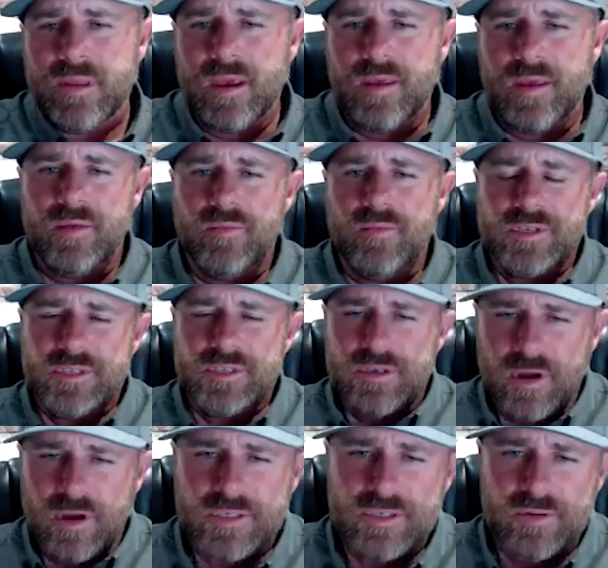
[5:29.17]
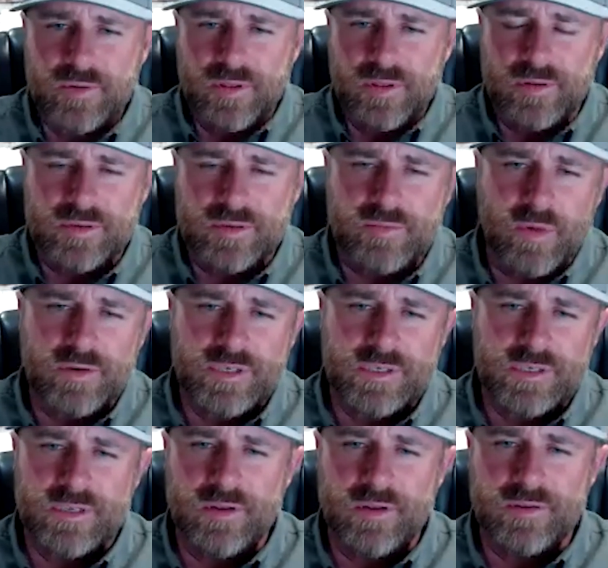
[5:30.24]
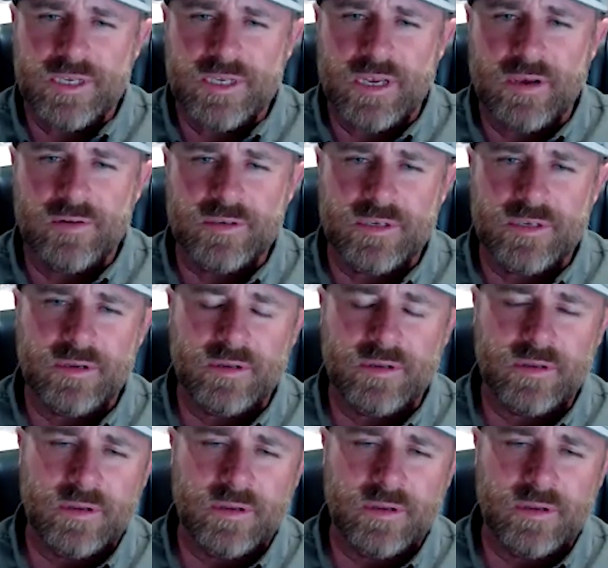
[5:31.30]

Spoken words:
And then once the dog's doing those motions and those skills,